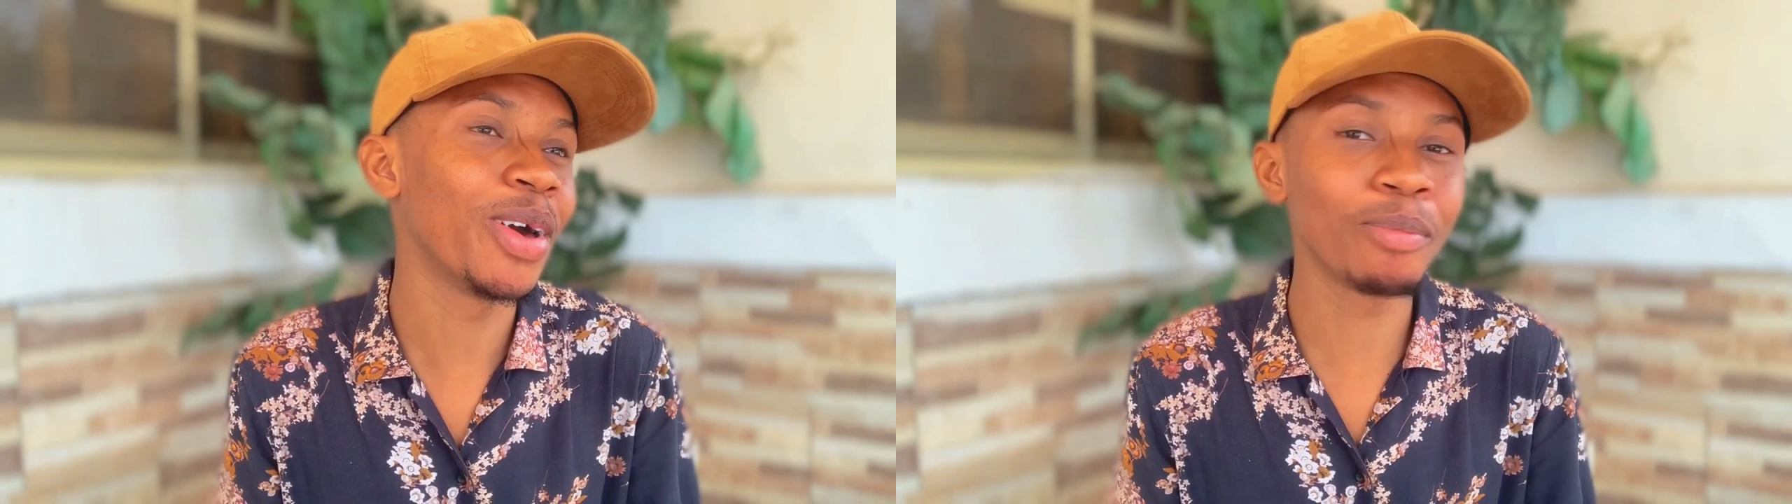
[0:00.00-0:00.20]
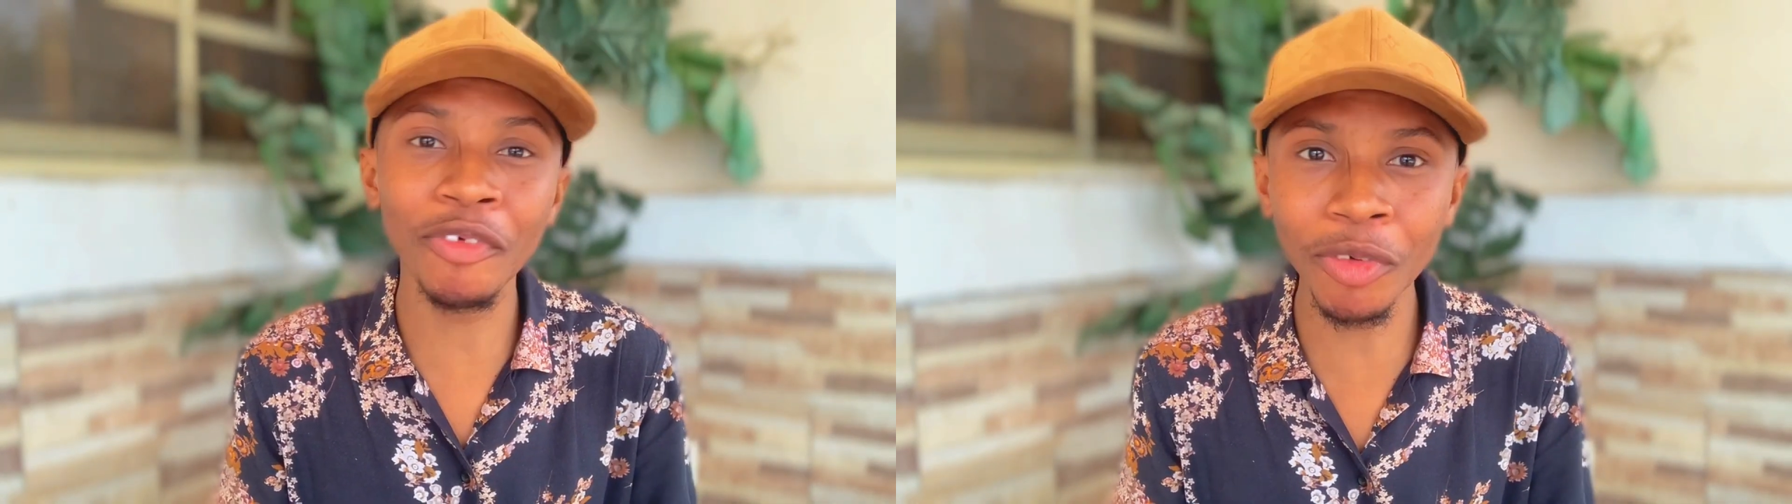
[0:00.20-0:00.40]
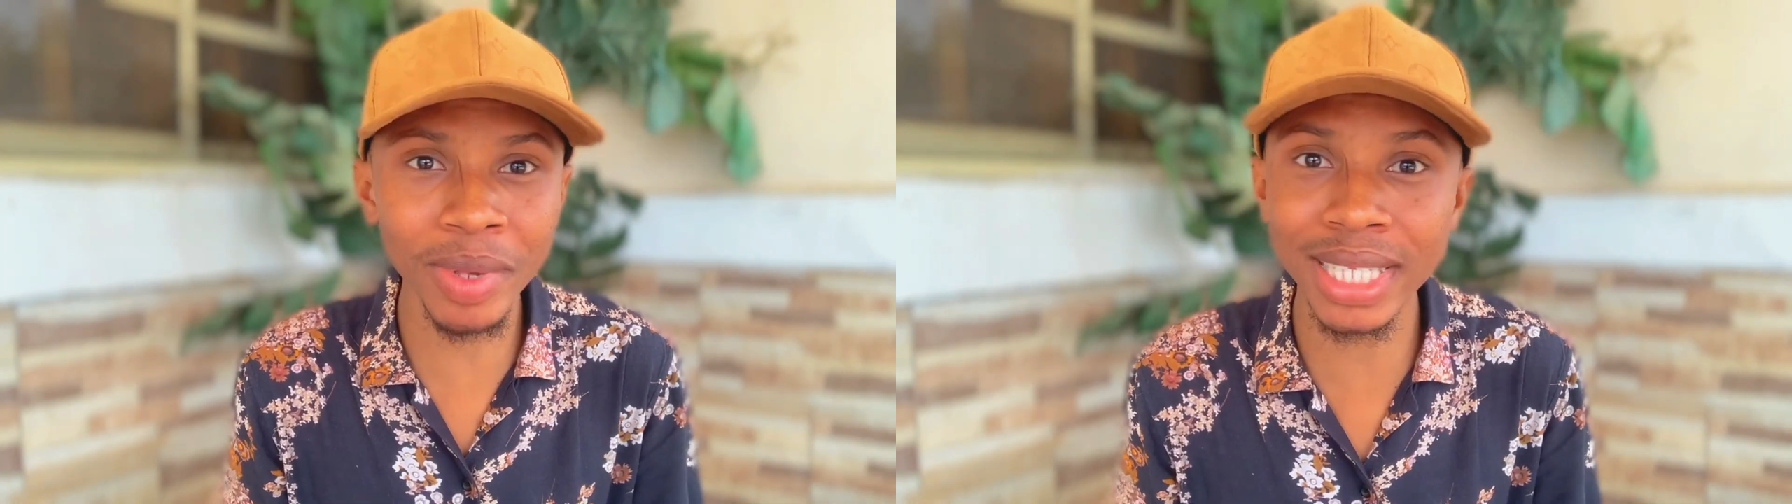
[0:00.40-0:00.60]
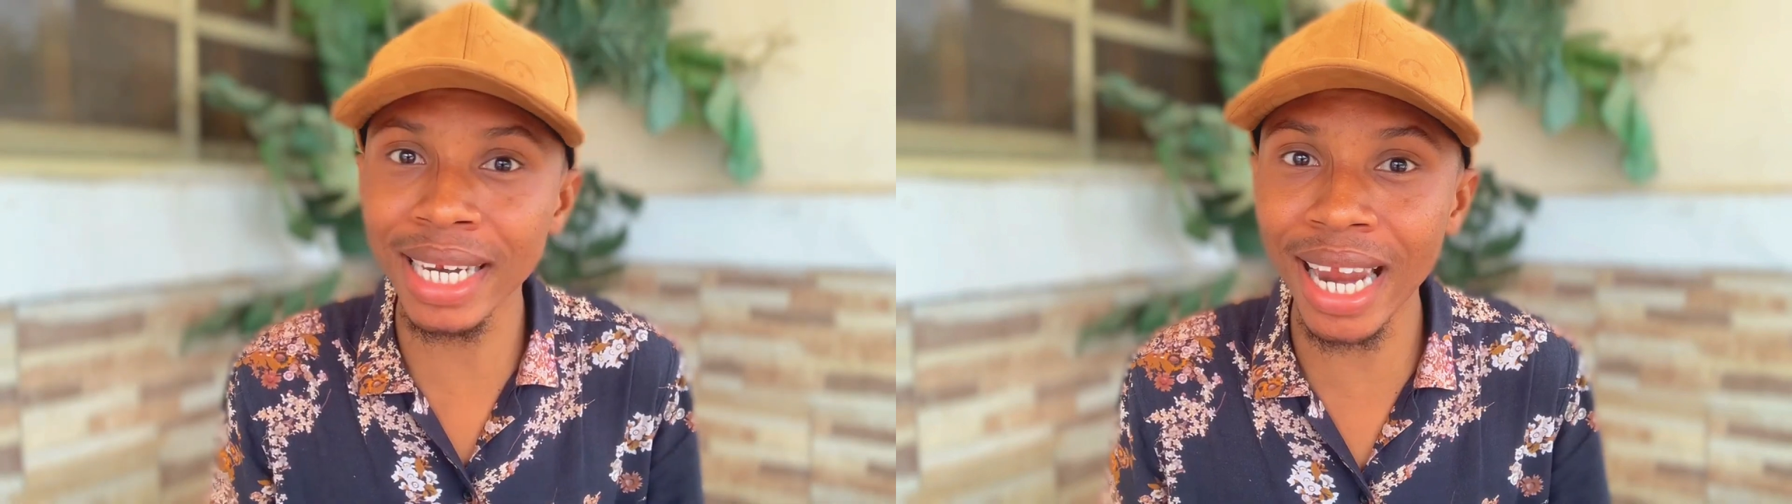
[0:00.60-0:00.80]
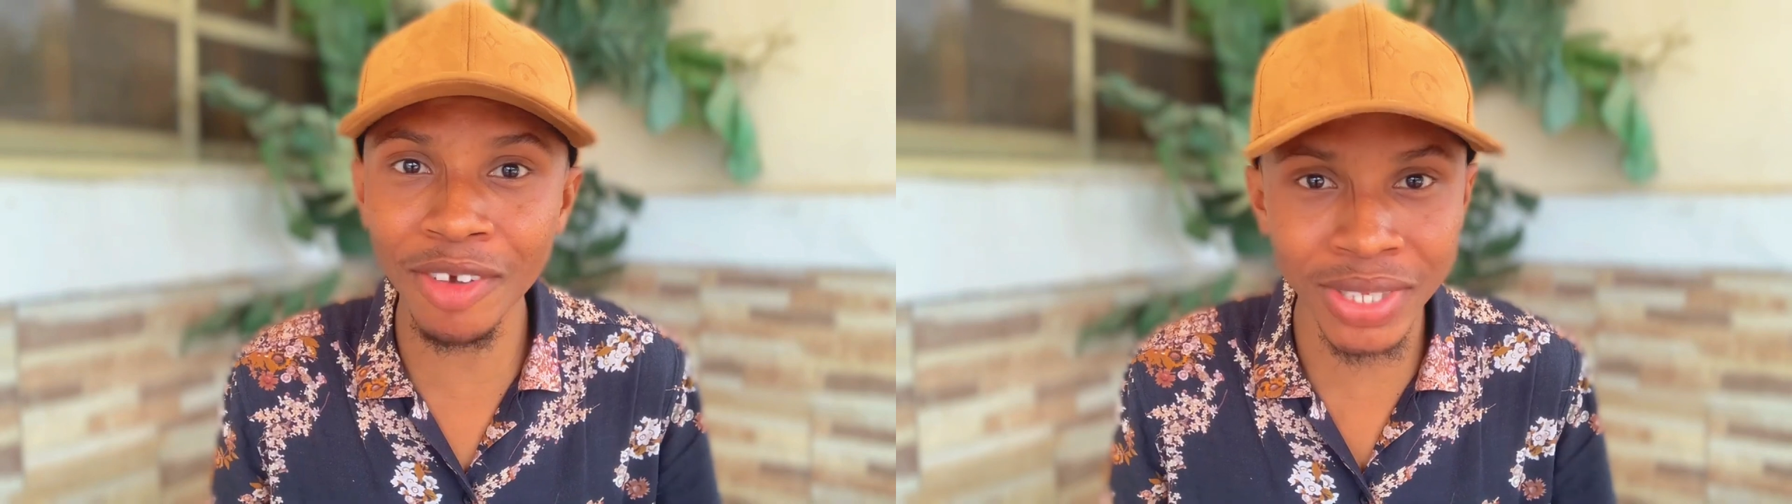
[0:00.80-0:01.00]
Perfume is a
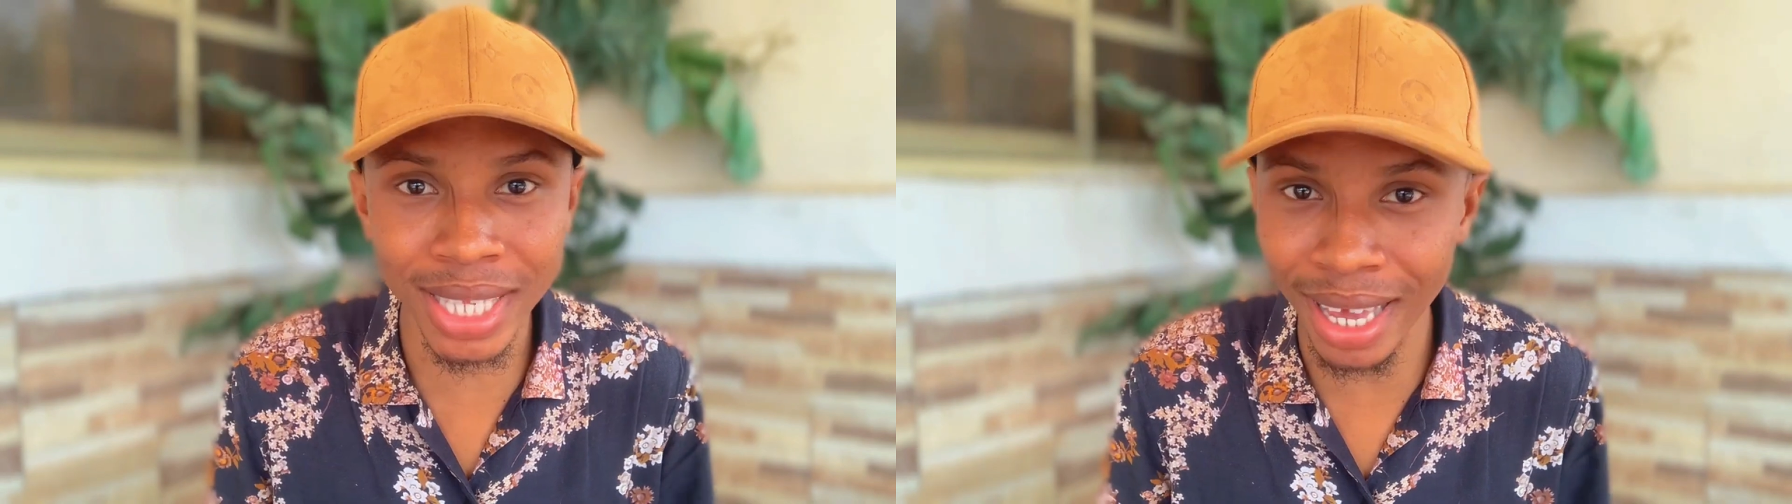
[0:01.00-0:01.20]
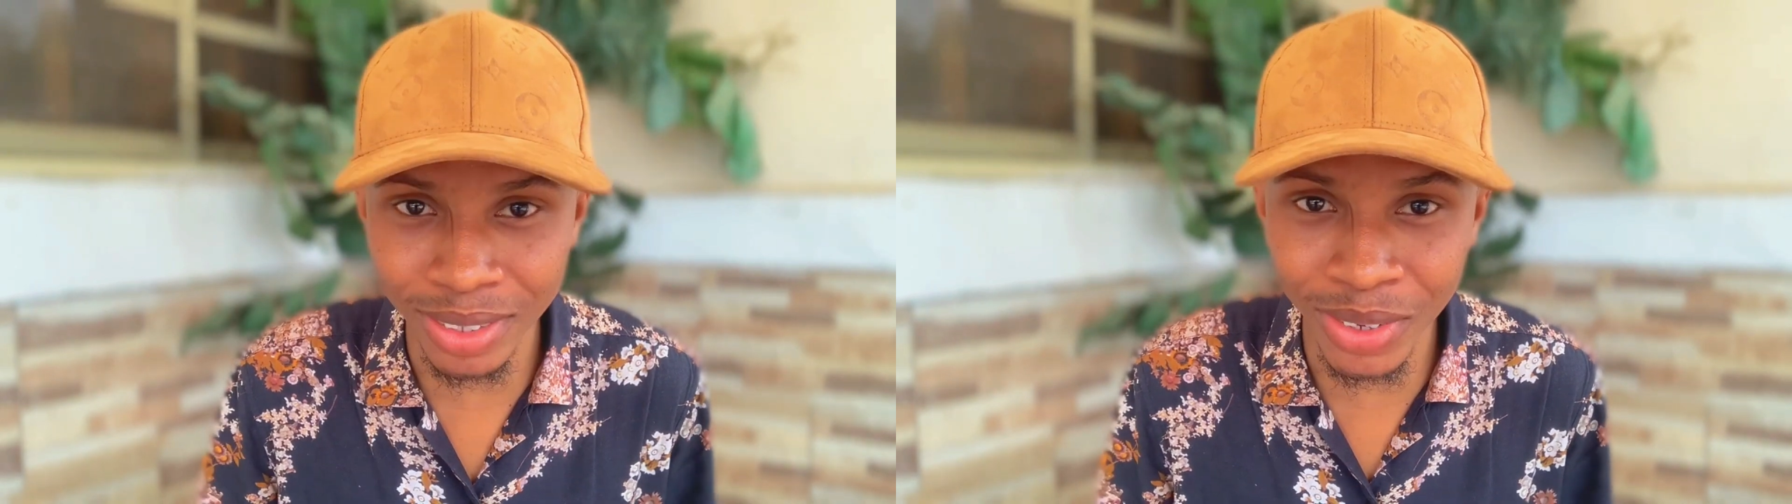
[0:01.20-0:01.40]
lifestyle.